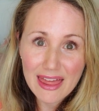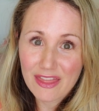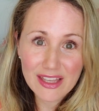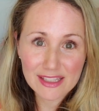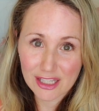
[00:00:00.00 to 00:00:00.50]

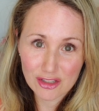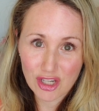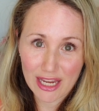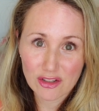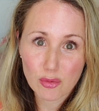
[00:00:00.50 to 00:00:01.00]
things can
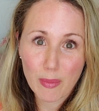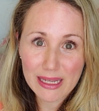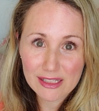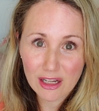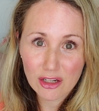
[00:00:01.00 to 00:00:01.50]
change
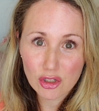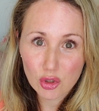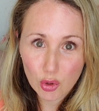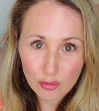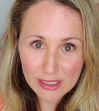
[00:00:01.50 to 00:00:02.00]
based on
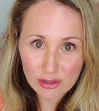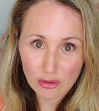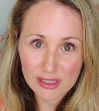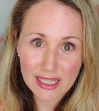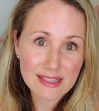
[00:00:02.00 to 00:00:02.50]
your
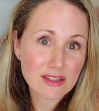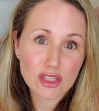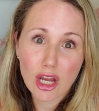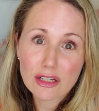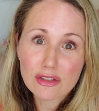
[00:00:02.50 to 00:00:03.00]
results, because the
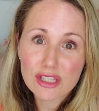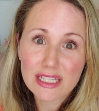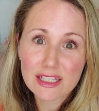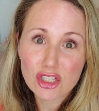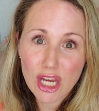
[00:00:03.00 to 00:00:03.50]
doctor's going
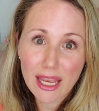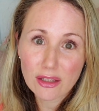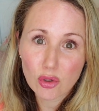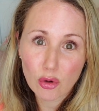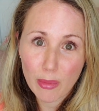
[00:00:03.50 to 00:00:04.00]
to check
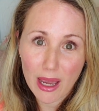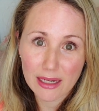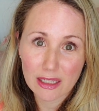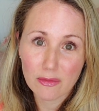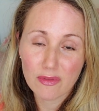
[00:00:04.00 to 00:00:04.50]
your
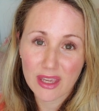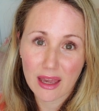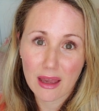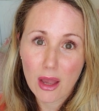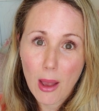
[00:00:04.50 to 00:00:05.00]
body via